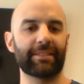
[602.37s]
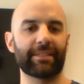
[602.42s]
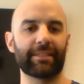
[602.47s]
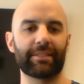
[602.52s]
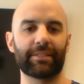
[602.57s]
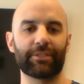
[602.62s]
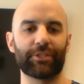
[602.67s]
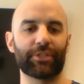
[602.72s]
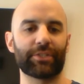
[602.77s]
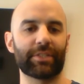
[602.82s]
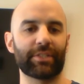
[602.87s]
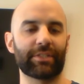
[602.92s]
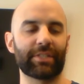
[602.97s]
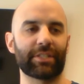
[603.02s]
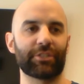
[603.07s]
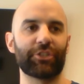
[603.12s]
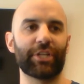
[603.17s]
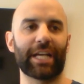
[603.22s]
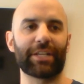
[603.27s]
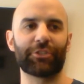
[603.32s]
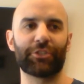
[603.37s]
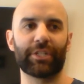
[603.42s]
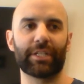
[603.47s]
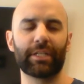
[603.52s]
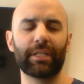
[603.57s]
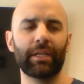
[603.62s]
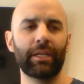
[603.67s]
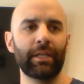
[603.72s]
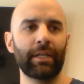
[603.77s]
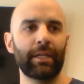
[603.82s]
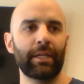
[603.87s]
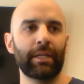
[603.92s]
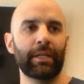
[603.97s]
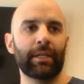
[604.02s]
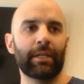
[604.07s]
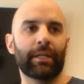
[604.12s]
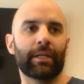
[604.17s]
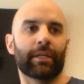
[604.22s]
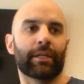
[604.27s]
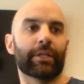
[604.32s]
This is just a suggestion.
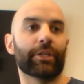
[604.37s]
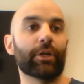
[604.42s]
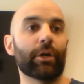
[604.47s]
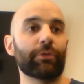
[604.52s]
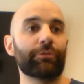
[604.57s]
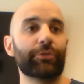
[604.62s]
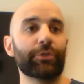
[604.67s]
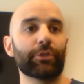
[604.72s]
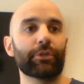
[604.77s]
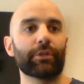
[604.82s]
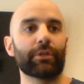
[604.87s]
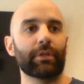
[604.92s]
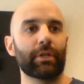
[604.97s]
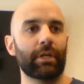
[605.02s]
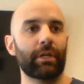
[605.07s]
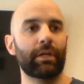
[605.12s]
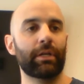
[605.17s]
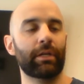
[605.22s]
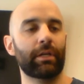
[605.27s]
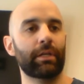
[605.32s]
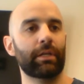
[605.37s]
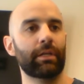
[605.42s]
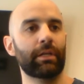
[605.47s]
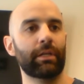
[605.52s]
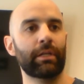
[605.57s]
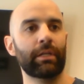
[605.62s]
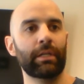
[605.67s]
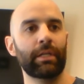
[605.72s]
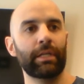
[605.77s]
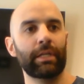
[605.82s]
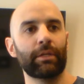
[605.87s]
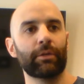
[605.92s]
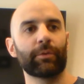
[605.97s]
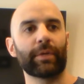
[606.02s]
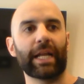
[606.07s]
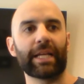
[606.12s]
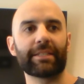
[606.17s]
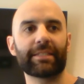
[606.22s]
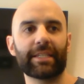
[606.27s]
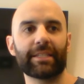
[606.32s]
You know,
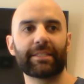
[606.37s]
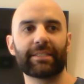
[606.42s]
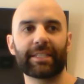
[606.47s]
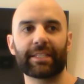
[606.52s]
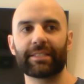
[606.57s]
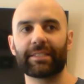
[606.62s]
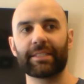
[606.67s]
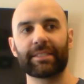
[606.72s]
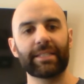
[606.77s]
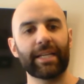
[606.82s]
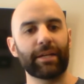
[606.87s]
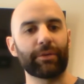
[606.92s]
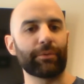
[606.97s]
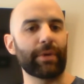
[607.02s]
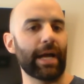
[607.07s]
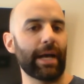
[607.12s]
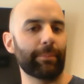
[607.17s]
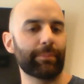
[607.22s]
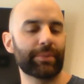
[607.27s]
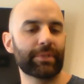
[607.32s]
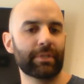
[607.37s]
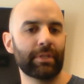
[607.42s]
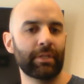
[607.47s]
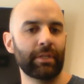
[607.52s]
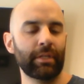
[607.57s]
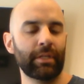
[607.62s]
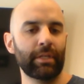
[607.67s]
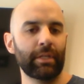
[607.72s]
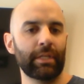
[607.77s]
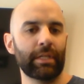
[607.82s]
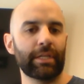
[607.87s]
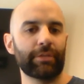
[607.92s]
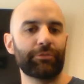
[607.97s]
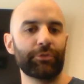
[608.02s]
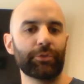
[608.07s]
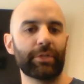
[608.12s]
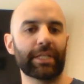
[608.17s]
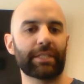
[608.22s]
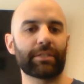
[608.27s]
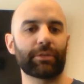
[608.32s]
when I say 6 to 10 reps, if
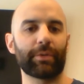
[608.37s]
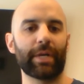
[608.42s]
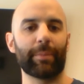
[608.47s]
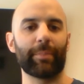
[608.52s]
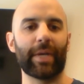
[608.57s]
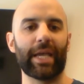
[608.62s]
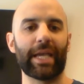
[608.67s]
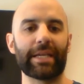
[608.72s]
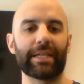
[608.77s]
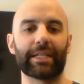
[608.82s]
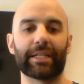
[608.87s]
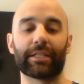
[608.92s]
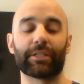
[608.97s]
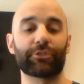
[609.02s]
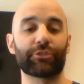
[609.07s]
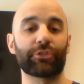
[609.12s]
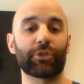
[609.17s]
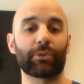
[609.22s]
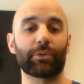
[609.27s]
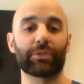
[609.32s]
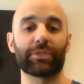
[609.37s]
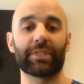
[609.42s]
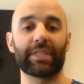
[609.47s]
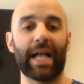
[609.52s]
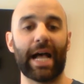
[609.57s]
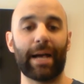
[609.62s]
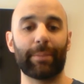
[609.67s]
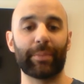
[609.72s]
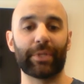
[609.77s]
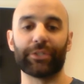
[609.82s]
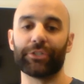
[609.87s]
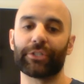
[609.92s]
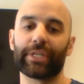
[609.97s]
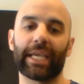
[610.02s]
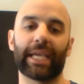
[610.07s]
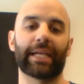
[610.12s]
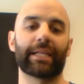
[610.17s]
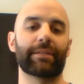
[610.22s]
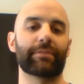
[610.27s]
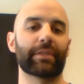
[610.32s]
you get to rep 8 and it's total slop and you
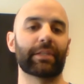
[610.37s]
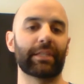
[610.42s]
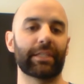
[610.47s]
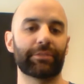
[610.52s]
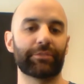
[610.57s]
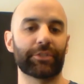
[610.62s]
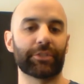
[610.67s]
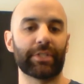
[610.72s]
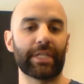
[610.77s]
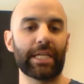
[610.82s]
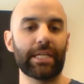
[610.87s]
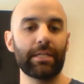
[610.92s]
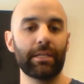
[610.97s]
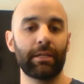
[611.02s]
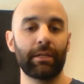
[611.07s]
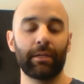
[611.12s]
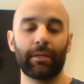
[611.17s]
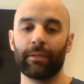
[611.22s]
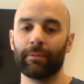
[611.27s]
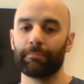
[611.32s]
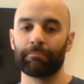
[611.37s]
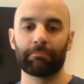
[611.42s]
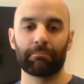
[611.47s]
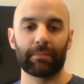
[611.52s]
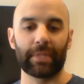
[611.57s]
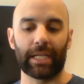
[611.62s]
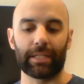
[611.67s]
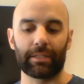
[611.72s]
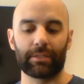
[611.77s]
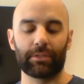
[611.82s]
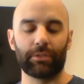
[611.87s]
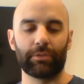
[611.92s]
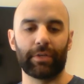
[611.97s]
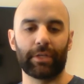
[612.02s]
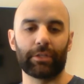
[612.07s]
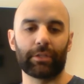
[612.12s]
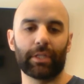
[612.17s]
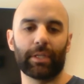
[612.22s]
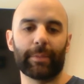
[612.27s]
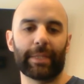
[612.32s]
can't even lift your knee, you've hit
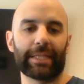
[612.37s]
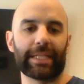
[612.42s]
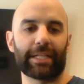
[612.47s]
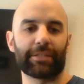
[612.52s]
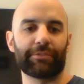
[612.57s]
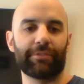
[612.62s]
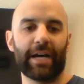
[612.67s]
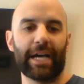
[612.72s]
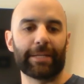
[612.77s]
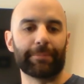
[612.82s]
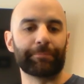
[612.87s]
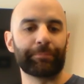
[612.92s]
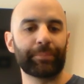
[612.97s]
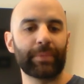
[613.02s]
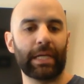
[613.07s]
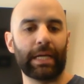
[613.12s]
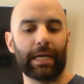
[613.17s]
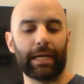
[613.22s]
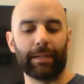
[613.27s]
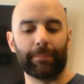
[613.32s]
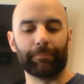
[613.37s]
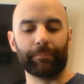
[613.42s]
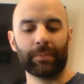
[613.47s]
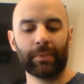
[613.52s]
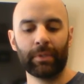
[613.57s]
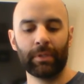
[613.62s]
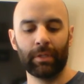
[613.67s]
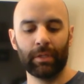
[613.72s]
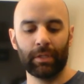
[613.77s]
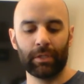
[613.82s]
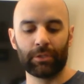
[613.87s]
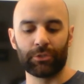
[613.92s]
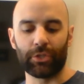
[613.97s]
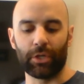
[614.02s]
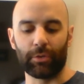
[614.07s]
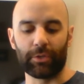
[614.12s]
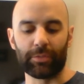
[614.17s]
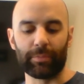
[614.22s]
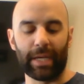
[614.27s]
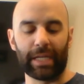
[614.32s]
your limit. That's fine.
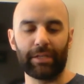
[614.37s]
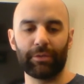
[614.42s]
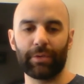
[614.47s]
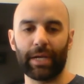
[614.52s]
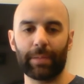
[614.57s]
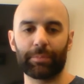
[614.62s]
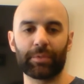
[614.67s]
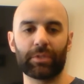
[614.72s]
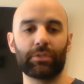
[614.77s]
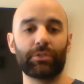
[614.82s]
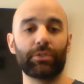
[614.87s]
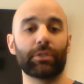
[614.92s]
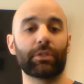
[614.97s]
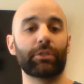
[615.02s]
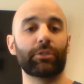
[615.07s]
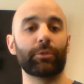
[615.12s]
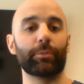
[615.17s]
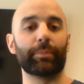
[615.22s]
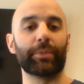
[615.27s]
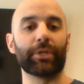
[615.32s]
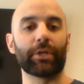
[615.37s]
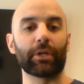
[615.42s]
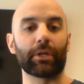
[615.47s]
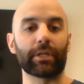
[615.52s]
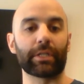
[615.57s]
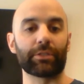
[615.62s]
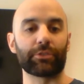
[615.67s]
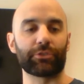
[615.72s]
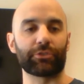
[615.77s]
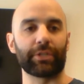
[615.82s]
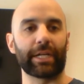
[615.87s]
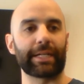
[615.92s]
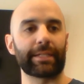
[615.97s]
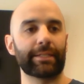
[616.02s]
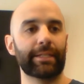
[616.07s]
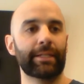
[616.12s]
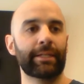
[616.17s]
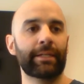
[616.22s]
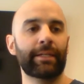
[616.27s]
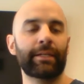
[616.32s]
So as many reps as you can do pure and strict.